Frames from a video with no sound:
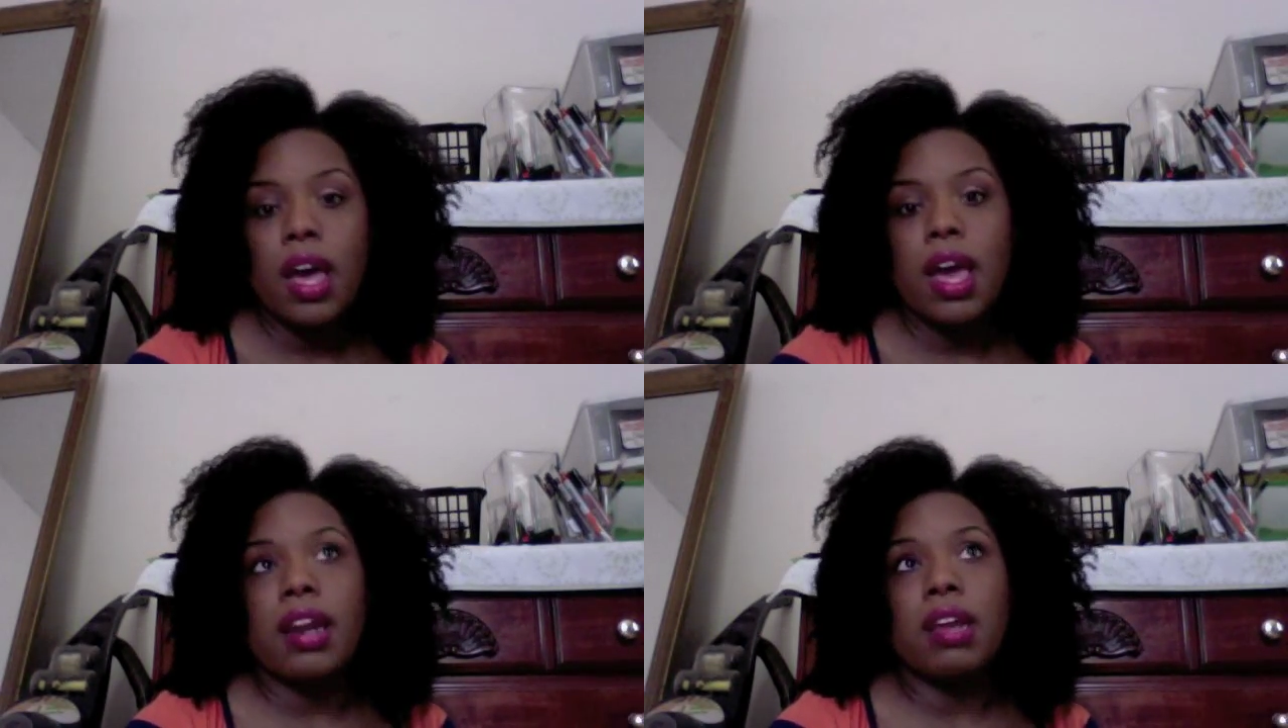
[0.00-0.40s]

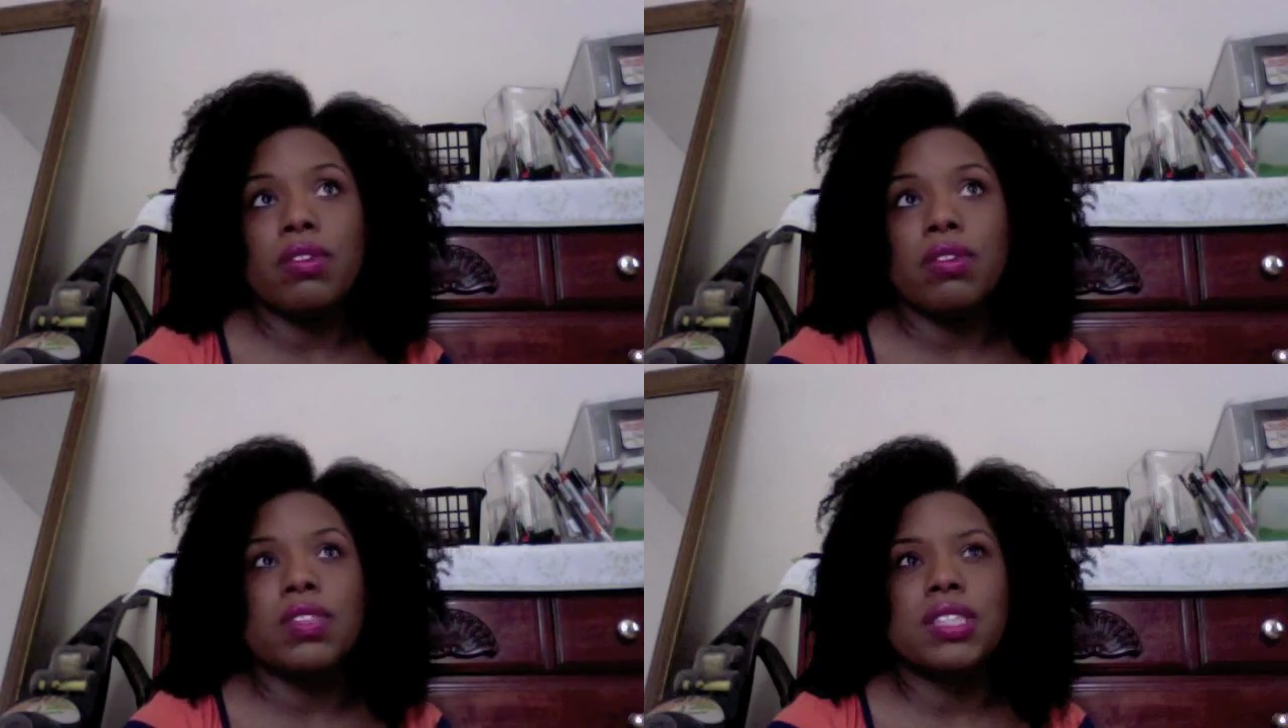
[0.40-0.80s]
And if
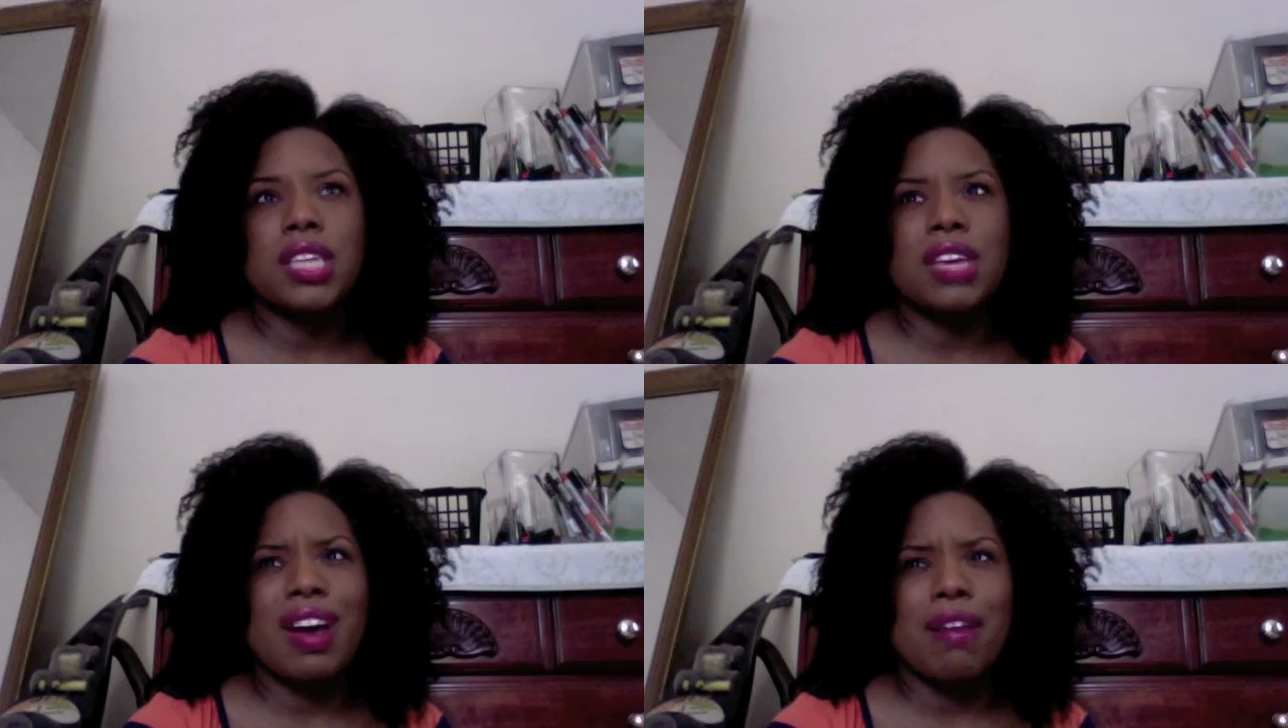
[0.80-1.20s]
you,
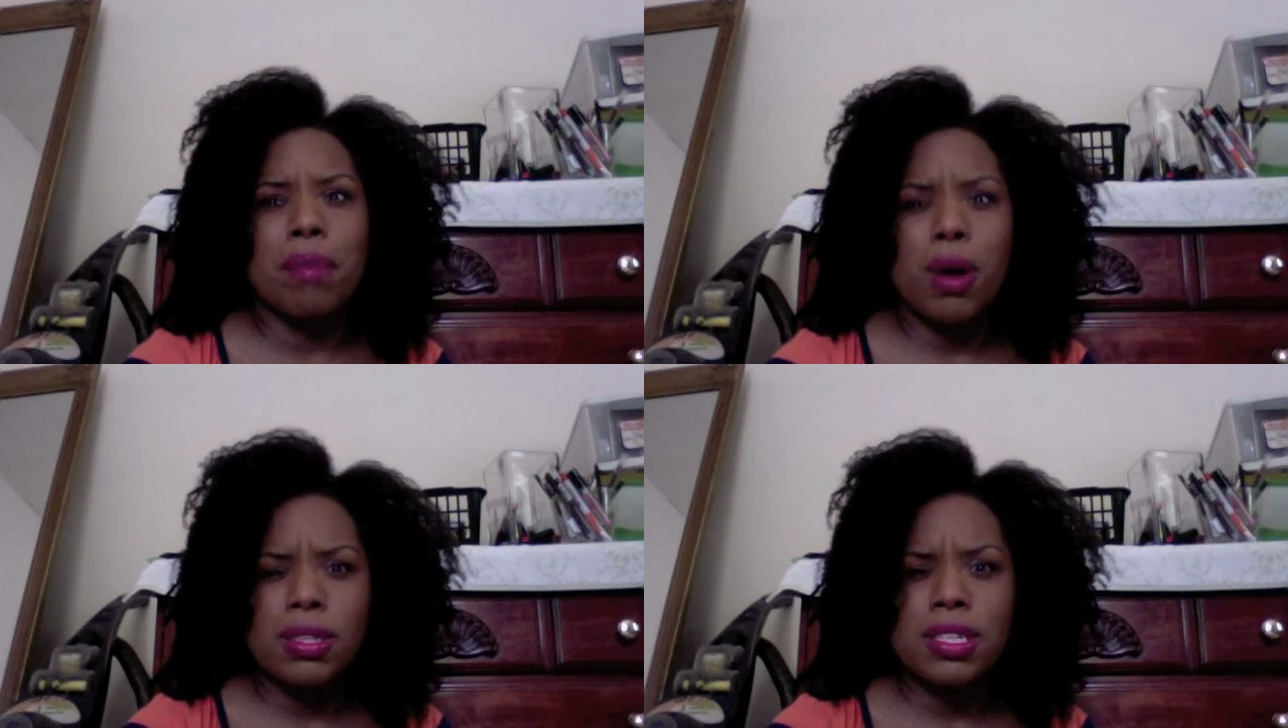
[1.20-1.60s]
if I've
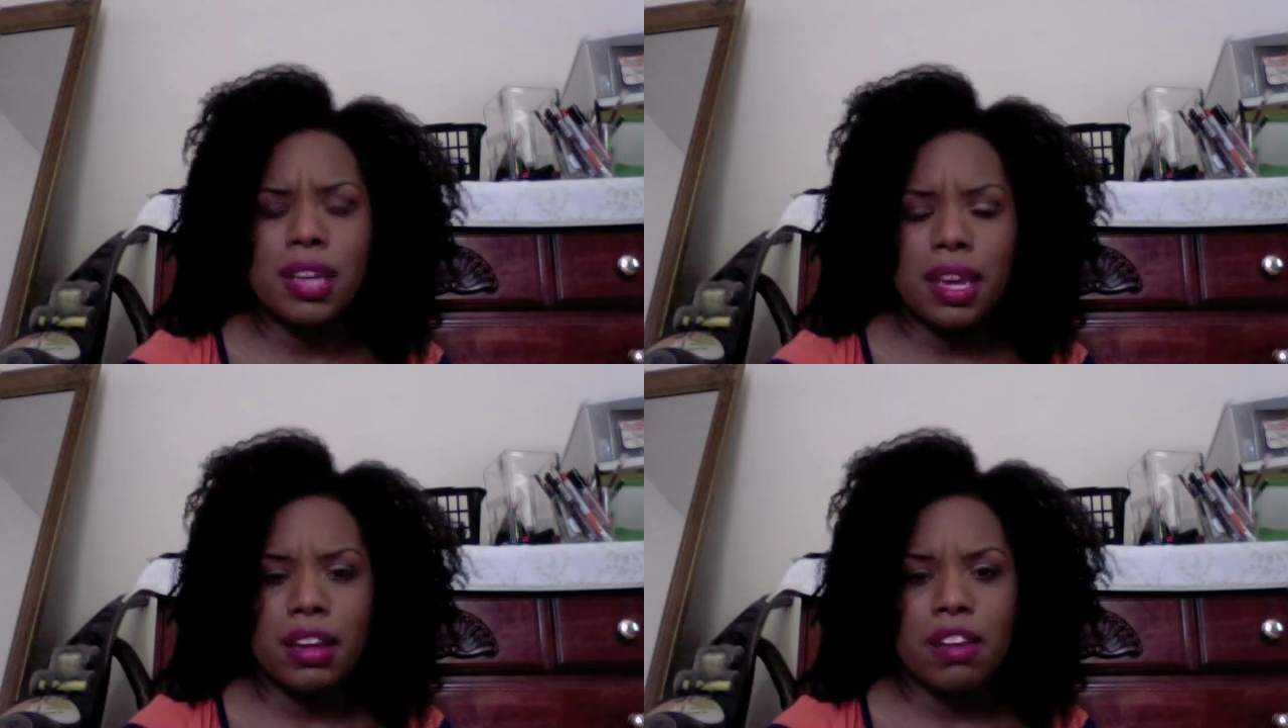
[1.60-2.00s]
posted
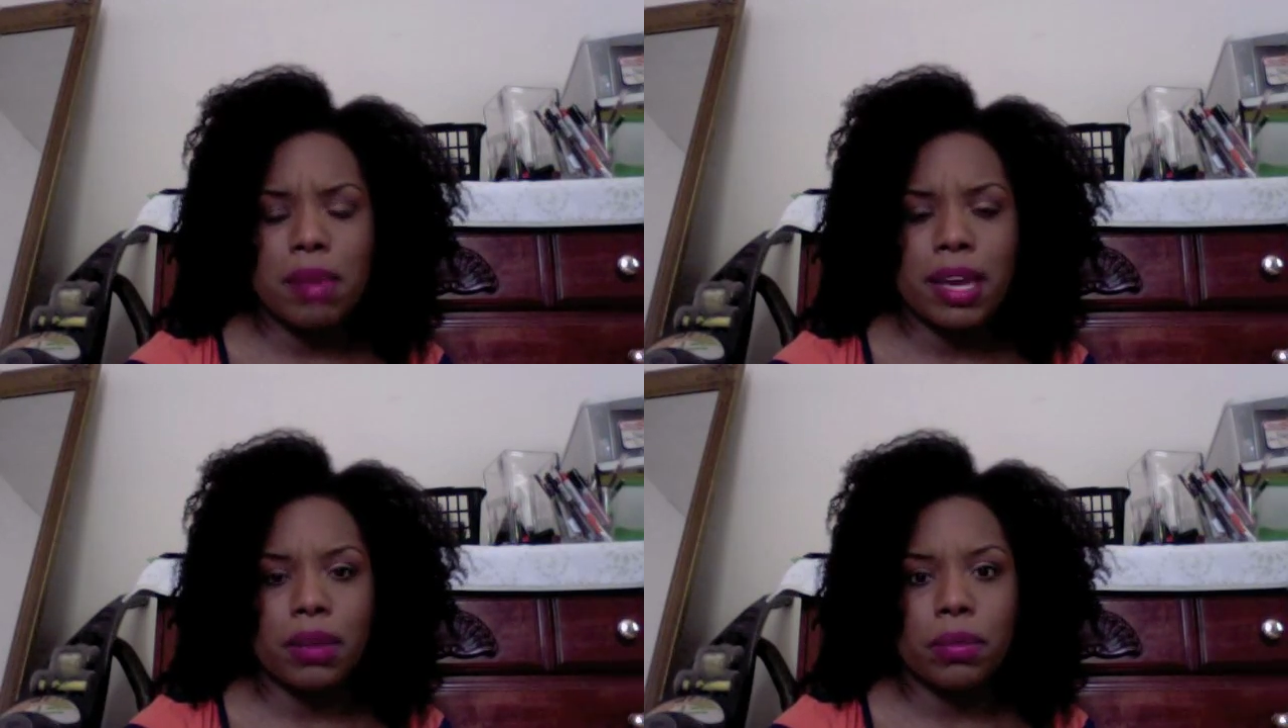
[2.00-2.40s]
any of
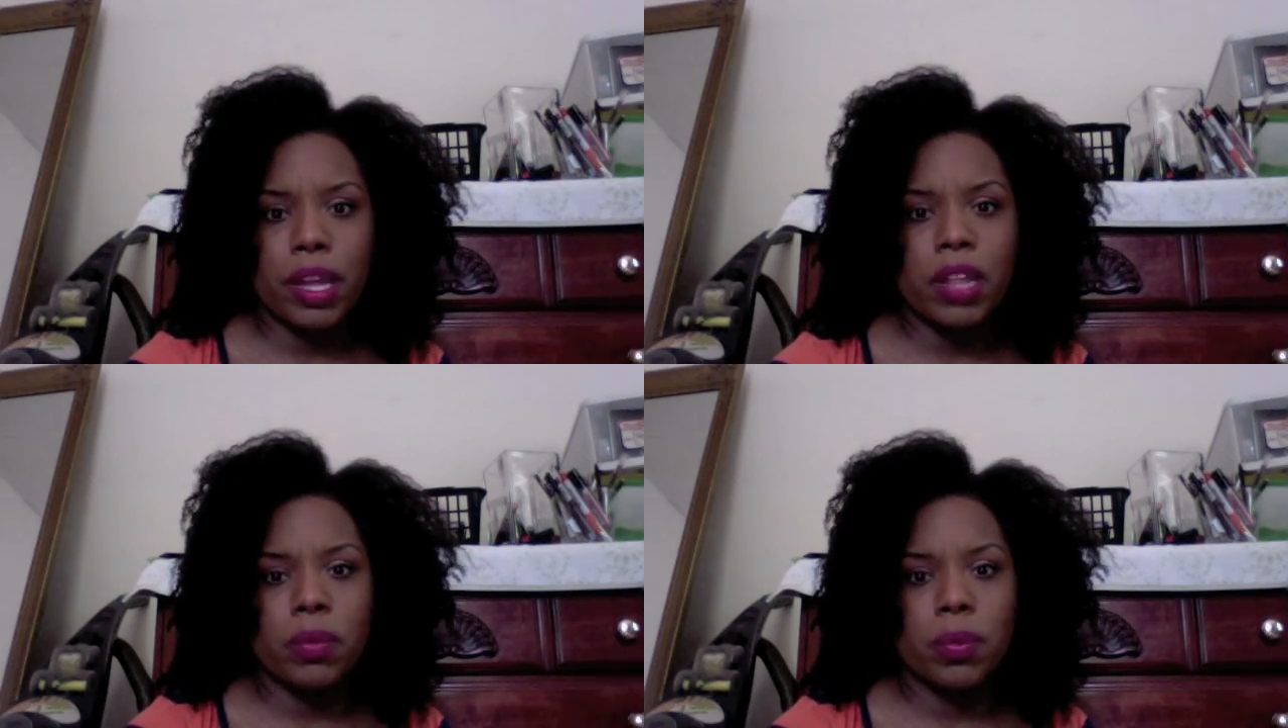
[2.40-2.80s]
my get
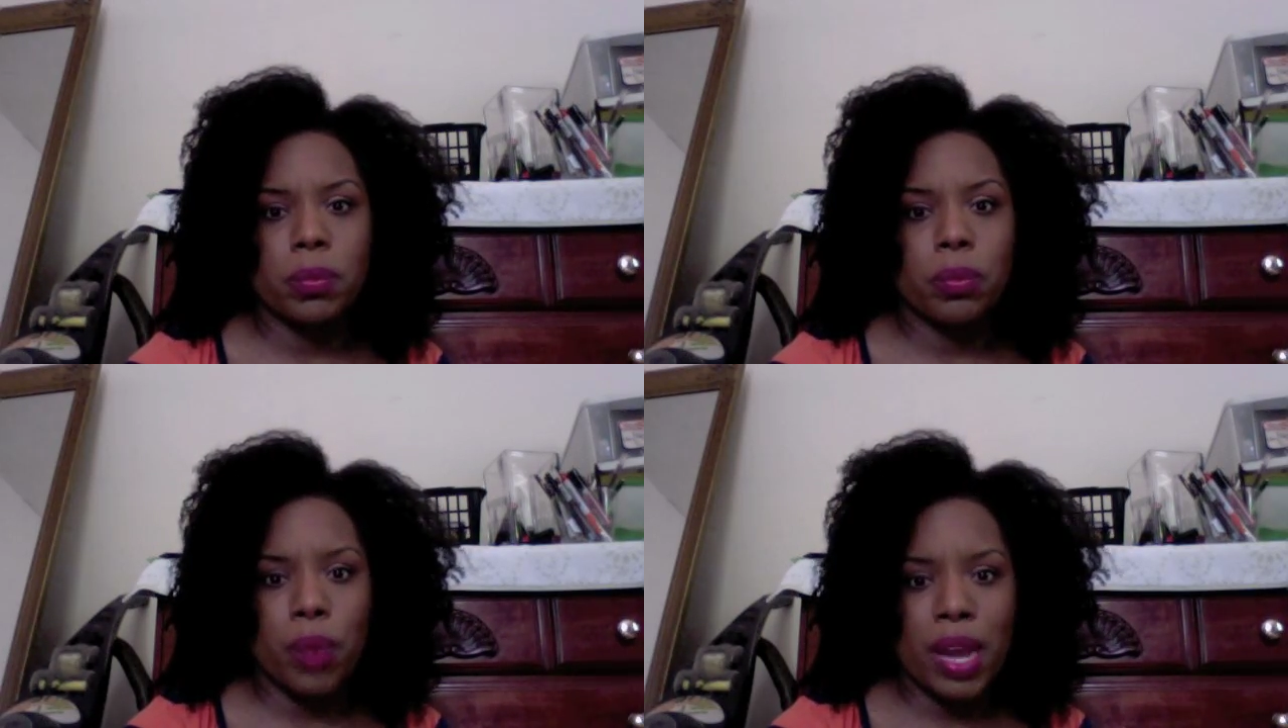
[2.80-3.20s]
ready
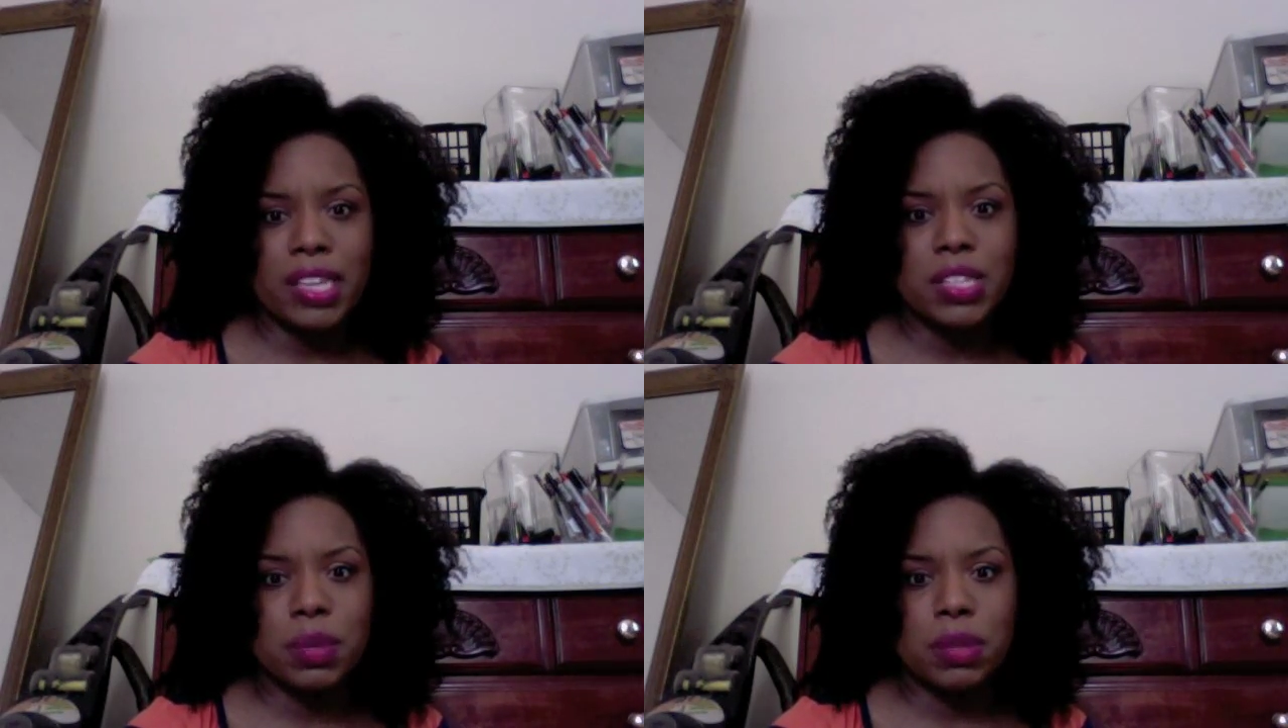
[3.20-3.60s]

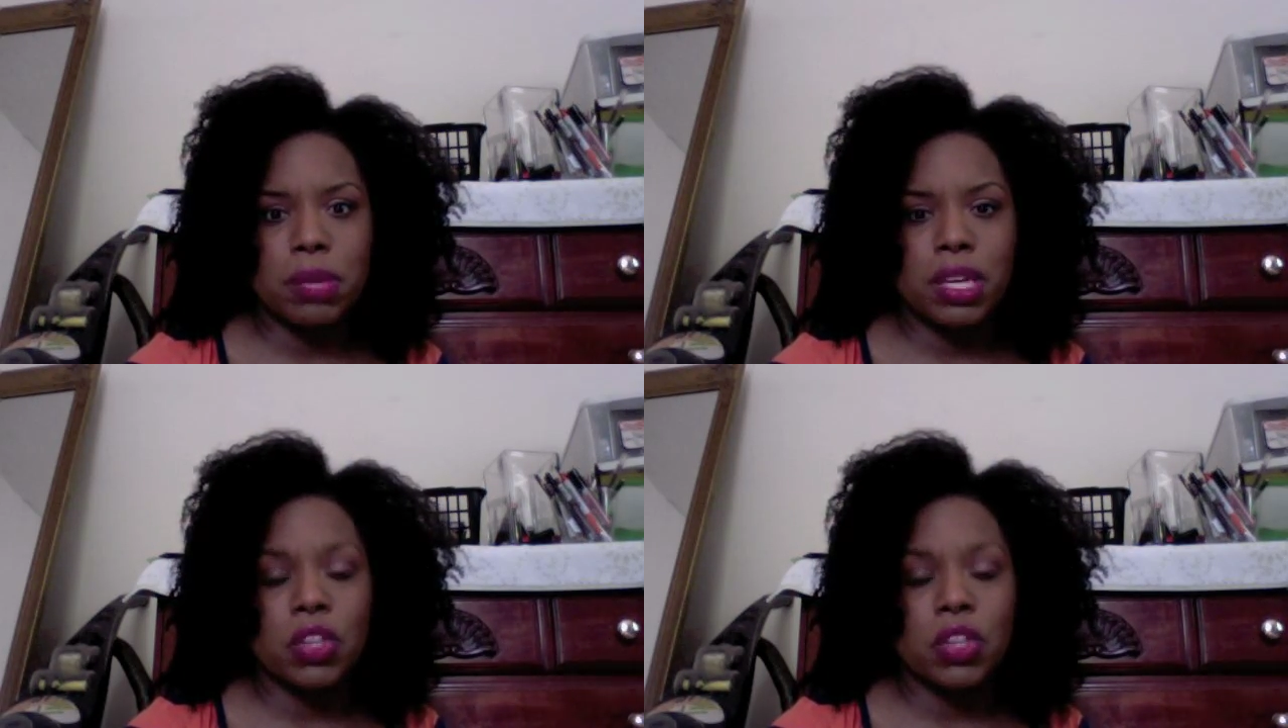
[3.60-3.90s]
readies with me,